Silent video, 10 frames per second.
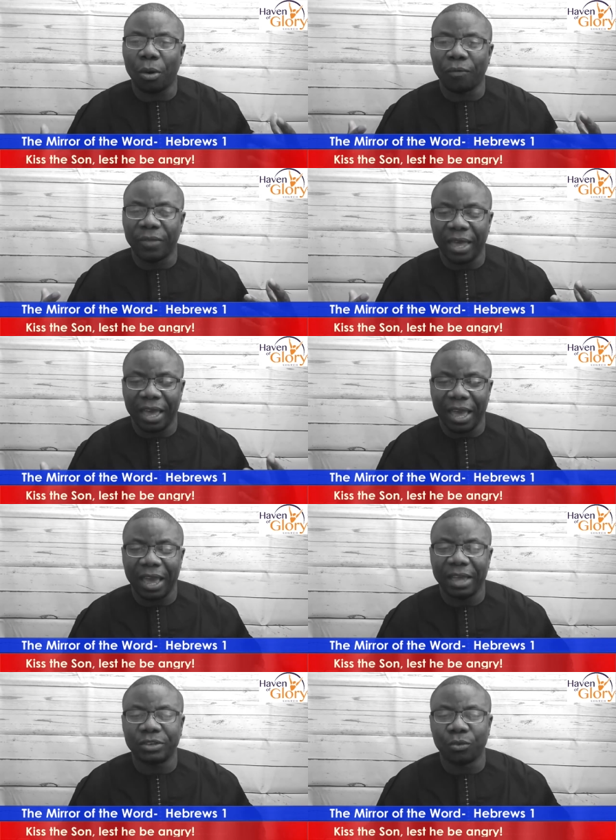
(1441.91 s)
of the
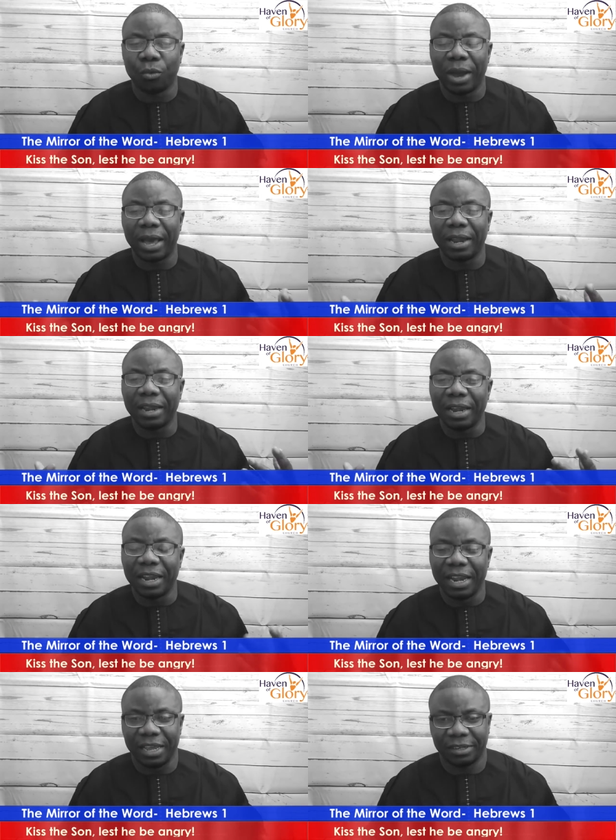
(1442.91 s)
earth were
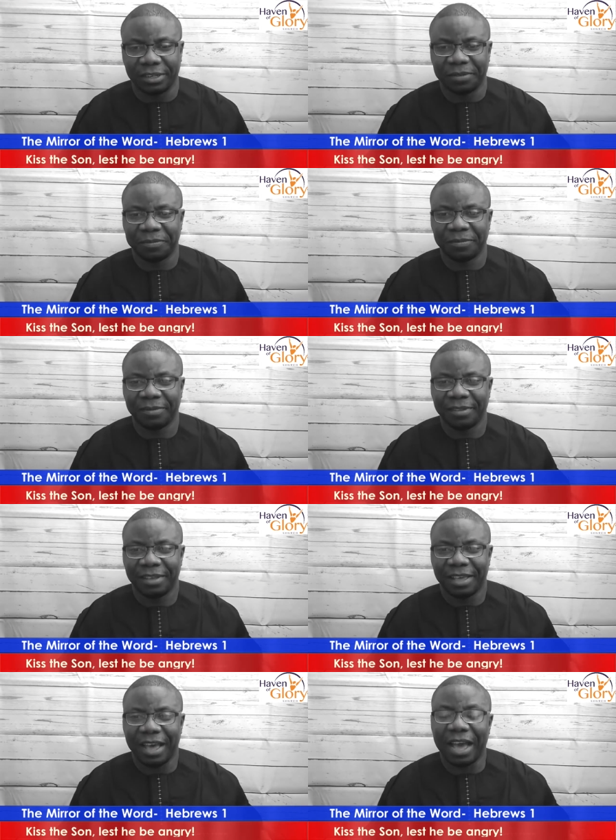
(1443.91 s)
laid.
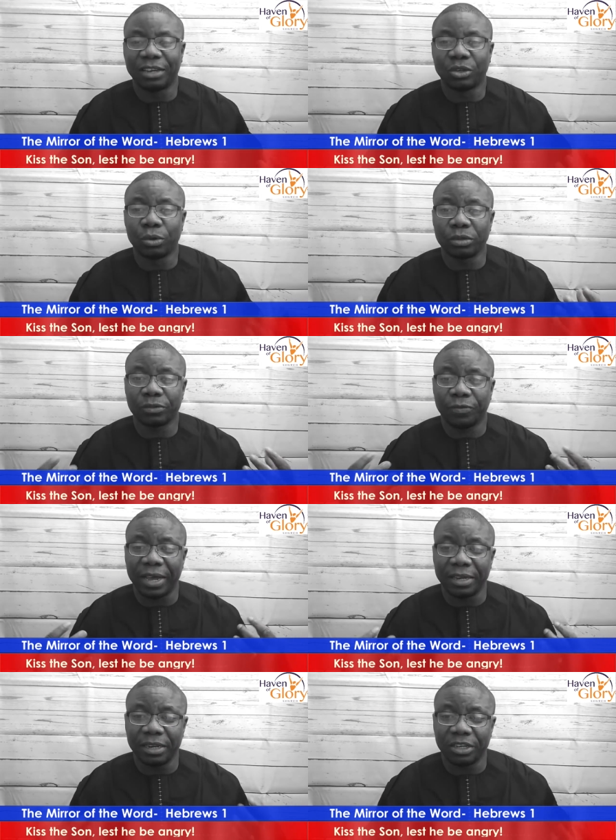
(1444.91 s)
And those
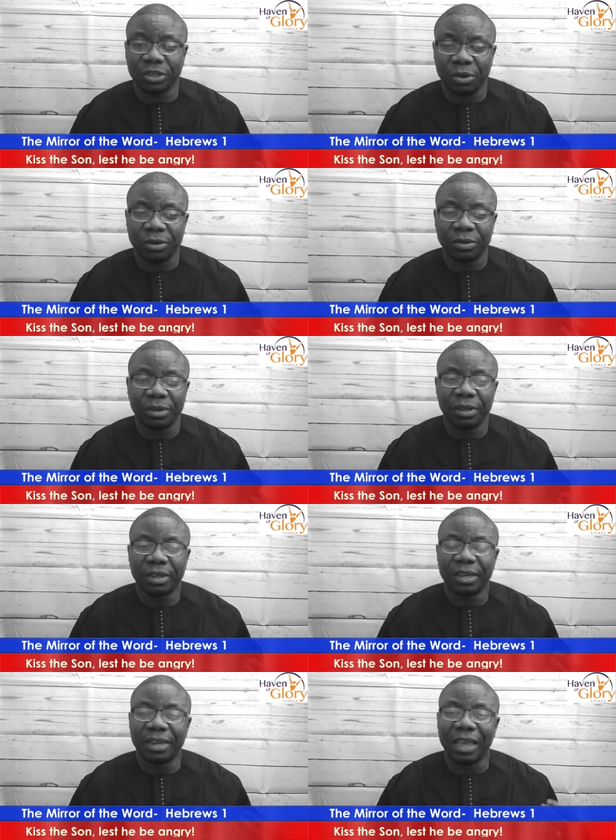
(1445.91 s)
foundation,
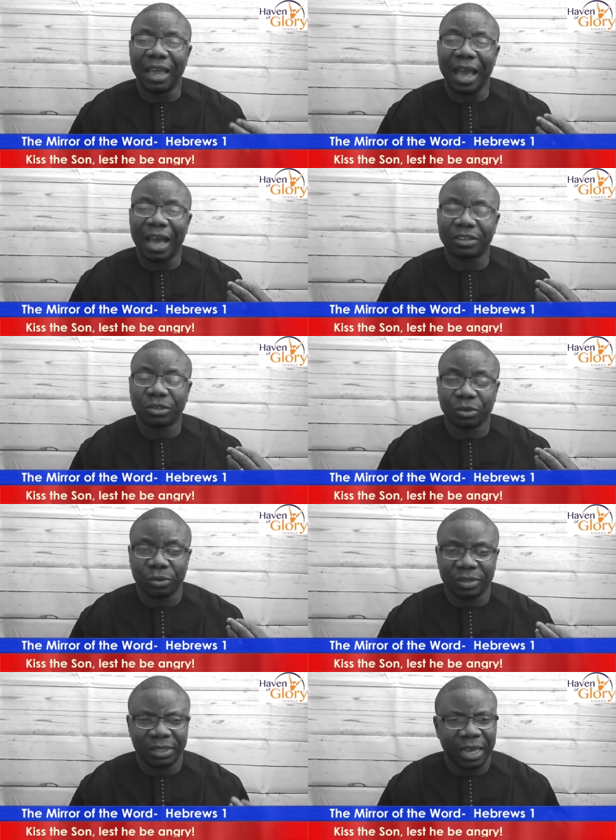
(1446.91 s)
they are
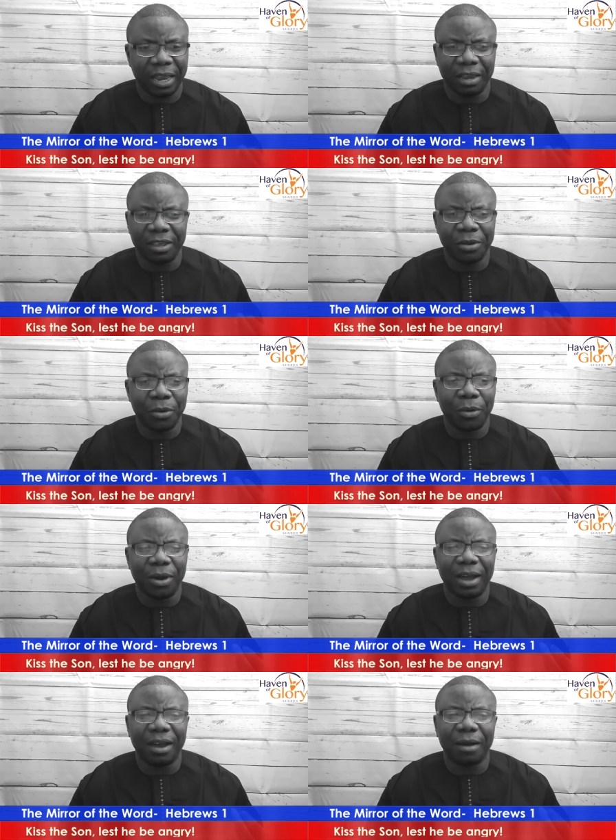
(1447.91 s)
sustained. You know,
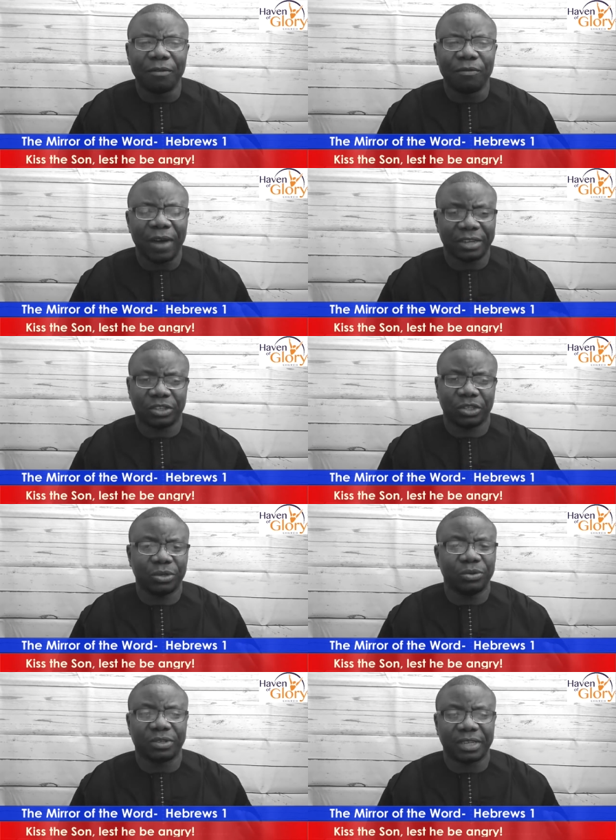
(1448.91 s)
verse
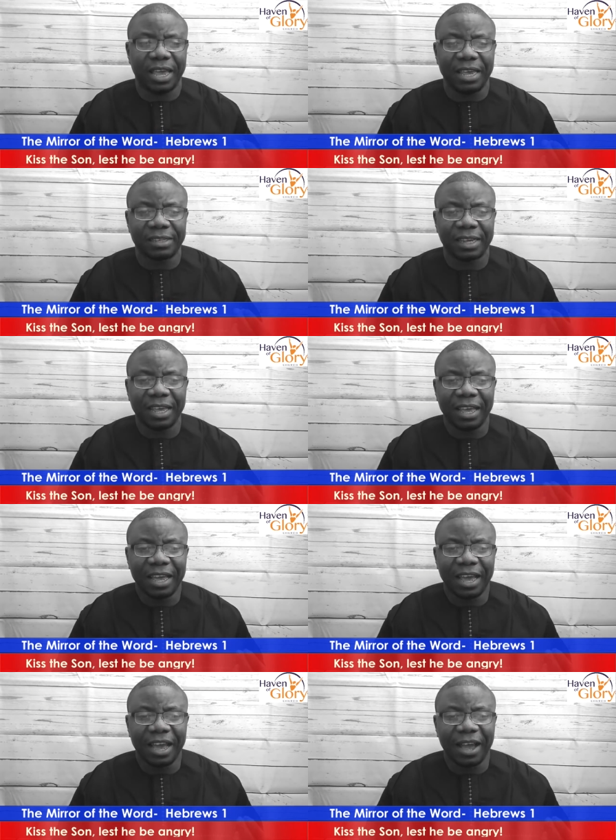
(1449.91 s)
2 says,
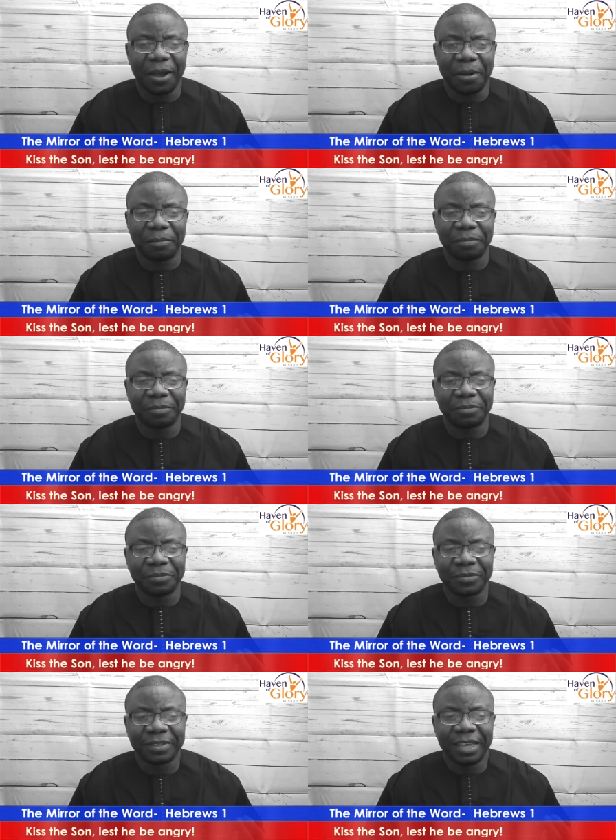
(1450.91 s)

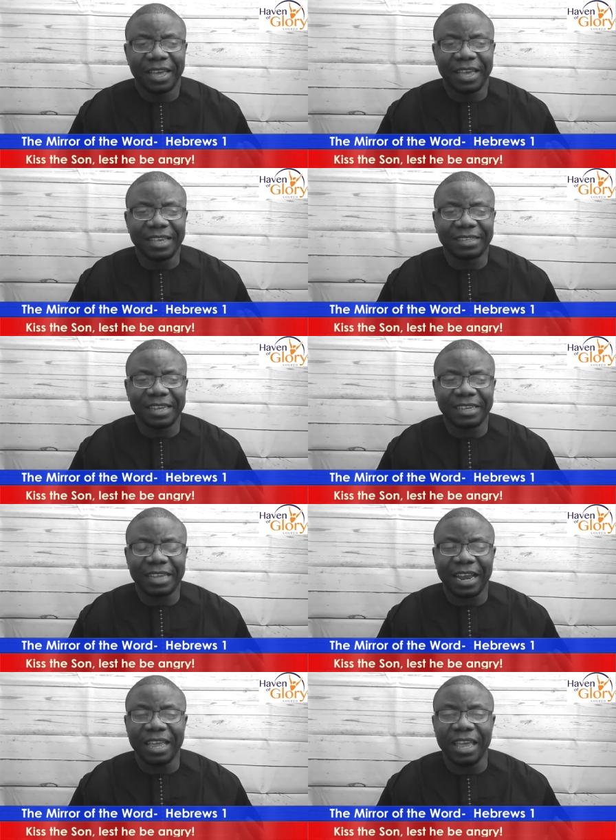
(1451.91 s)
um, he says
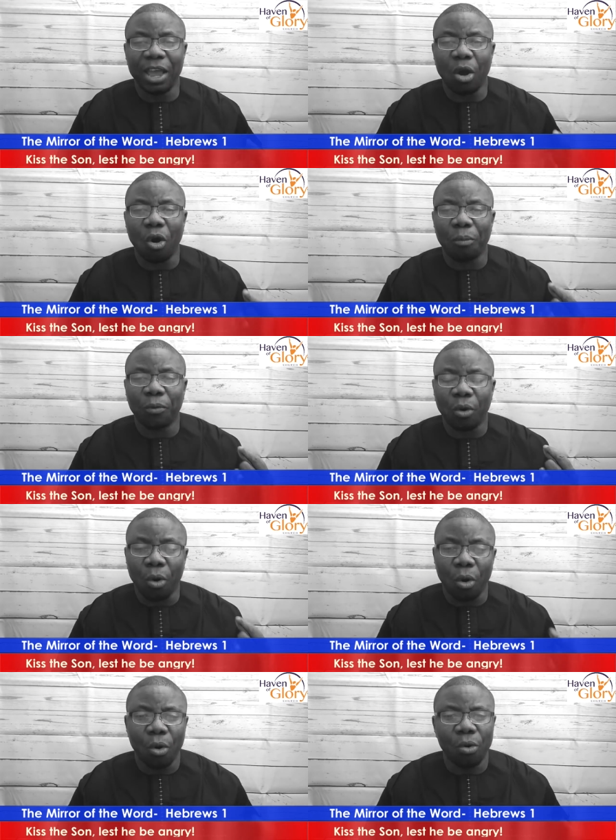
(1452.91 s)
that he
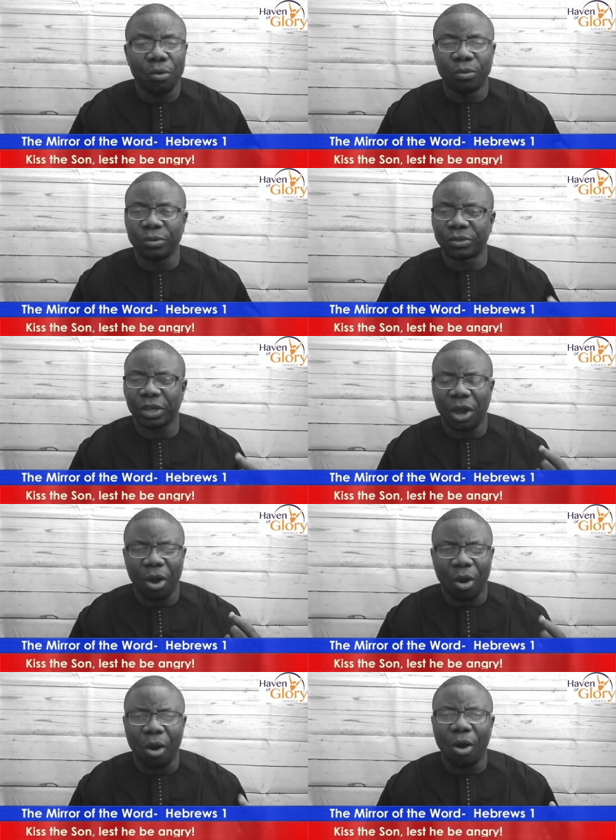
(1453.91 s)
upholds
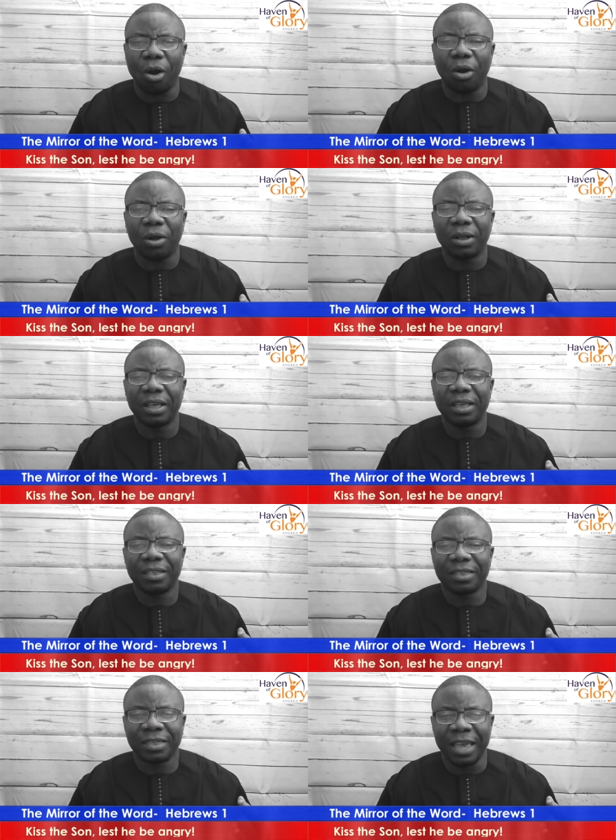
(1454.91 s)
all
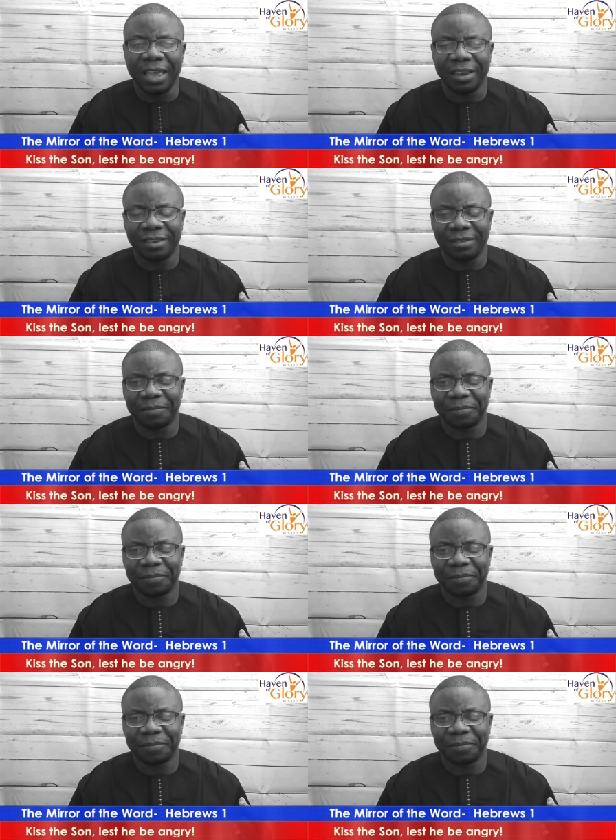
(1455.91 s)
things